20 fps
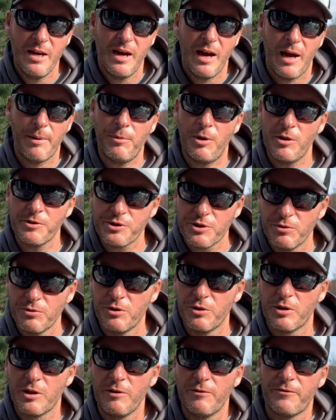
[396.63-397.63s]
I'm also
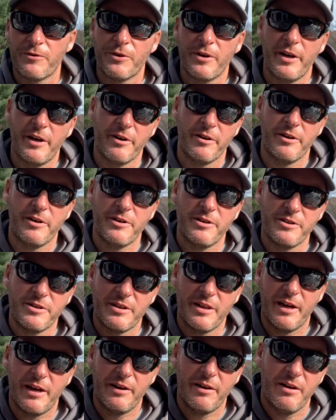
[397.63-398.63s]
looking for areas
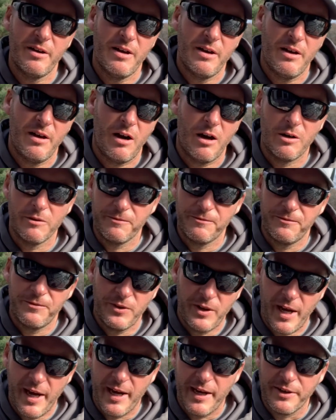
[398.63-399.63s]
that are
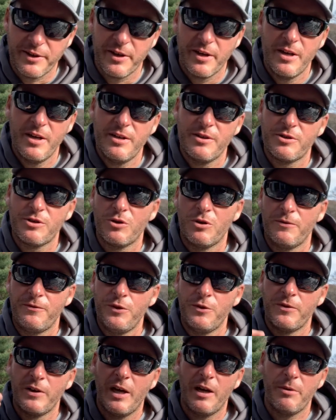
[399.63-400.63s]
flat. So if
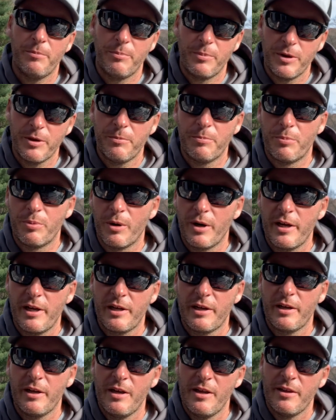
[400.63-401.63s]
you've got a big
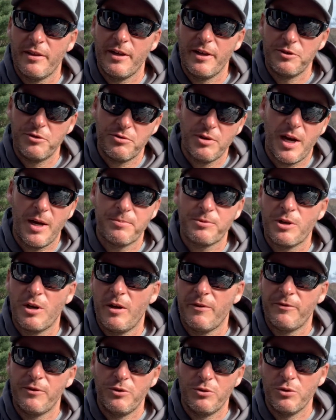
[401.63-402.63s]
break that drops
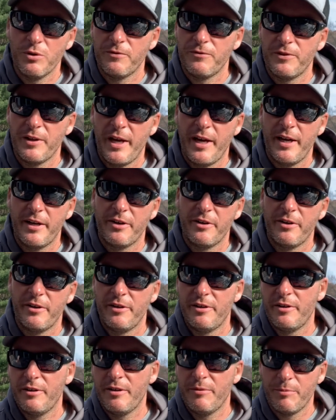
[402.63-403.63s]
off into a flat
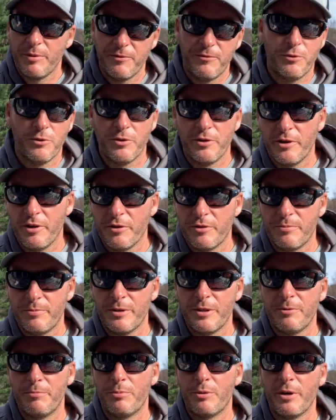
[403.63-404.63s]
area before another
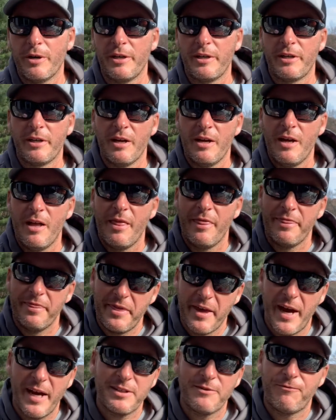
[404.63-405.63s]
big break,
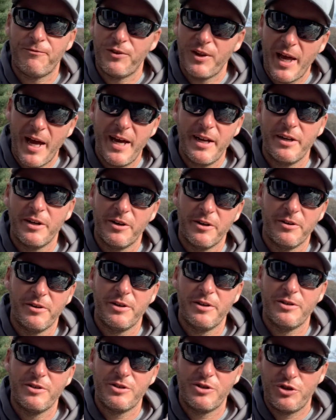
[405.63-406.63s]
that flat
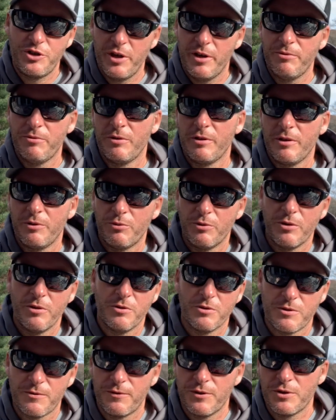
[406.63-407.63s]
area is generally where
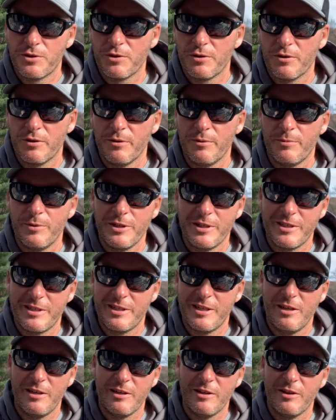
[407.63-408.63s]
those fish are going to be
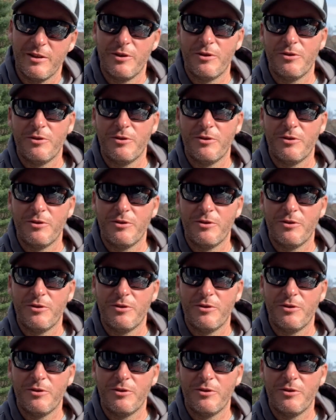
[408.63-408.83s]
sitting.